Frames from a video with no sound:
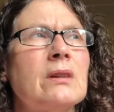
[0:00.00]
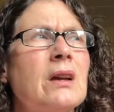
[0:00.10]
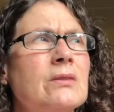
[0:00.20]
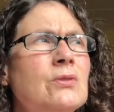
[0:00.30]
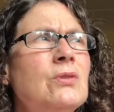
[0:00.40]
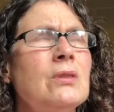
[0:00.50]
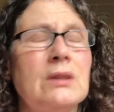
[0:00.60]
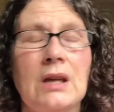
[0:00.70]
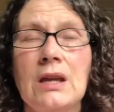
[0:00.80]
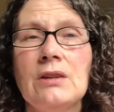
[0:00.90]
a good
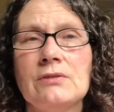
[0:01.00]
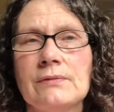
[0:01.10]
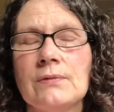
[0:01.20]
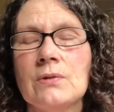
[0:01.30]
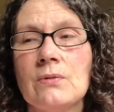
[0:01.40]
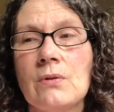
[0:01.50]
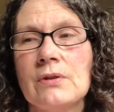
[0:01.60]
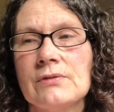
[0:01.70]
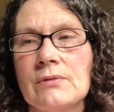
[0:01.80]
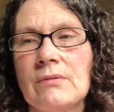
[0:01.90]
age for a
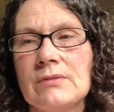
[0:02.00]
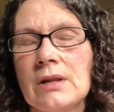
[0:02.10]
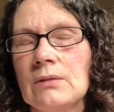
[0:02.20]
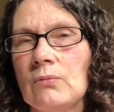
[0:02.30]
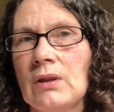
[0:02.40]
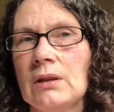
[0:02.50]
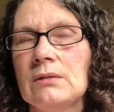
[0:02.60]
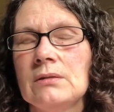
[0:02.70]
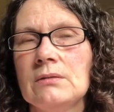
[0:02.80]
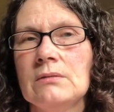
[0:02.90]
horse, so it's kind of willing
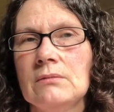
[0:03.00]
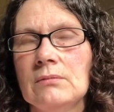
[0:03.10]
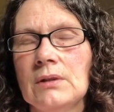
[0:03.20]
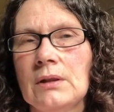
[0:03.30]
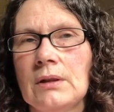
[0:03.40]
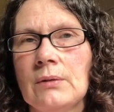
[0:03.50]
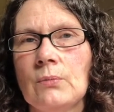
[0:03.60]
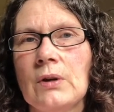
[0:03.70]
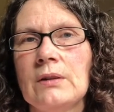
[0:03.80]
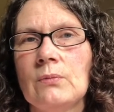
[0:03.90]
to do
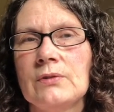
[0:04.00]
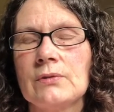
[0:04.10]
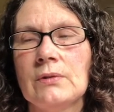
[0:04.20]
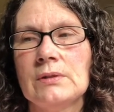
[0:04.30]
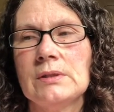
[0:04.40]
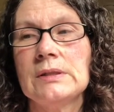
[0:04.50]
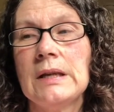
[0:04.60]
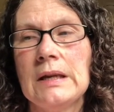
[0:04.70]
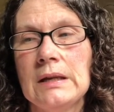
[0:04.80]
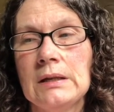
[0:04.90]
what it was going to
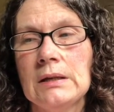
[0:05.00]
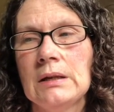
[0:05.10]
take.